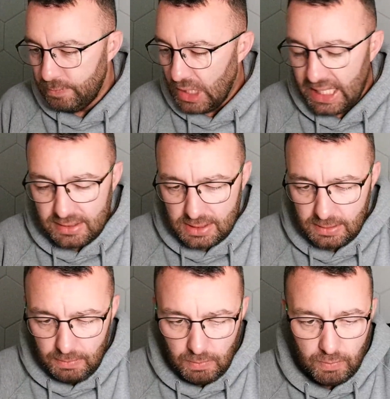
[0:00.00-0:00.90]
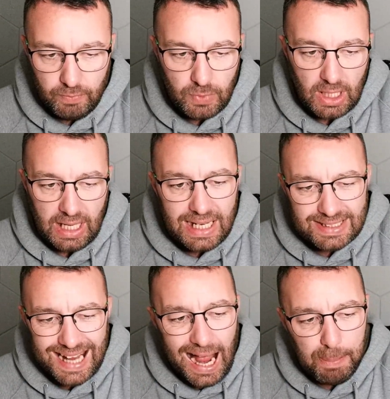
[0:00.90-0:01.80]
It's
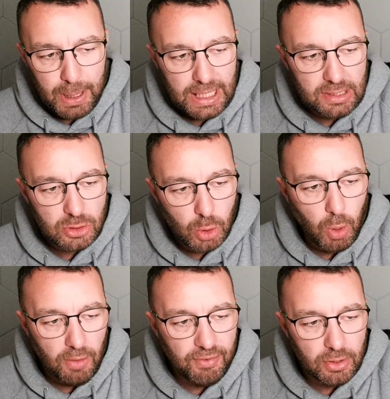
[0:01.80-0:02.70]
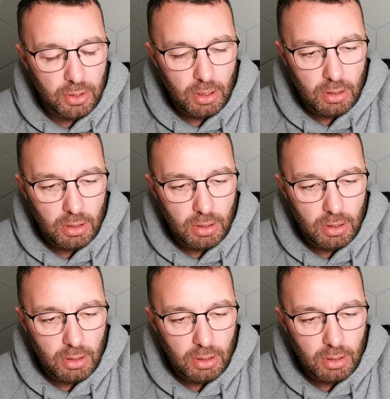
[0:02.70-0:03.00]
happening too often.